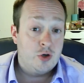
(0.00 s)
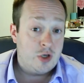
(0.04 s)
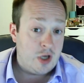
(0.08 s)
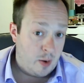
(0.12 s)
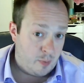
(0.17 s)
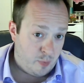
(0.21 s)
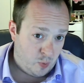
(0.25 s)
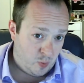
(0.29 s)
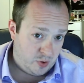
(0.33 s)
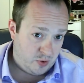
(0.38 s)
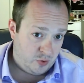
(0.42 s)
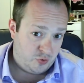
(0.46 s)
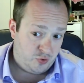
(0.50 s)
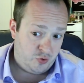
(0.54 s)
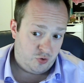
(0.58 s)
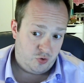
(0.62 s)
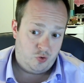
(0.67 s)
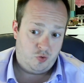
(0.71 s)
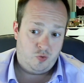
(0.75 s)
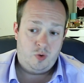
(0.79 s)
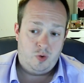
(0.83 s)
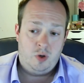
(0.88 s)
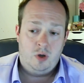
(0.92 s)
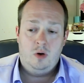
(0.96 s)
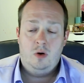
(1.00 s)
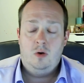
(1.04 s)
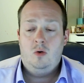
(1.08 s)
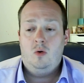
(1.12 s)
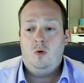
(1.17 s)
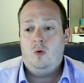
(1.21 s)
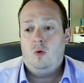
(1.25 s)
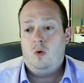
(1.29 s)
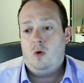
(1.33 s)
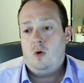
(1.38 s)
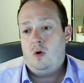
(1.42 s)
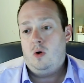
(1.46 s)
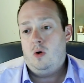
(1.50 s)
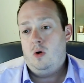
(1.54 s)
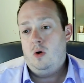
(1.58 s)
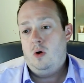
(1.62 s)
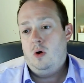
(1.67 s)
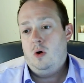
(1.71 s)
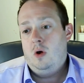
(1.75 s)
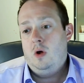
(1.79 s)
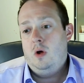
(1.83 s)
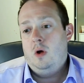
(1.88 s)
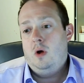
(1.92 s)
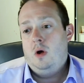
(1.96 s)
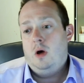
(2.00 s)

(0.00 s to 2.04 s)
your temper with your children, or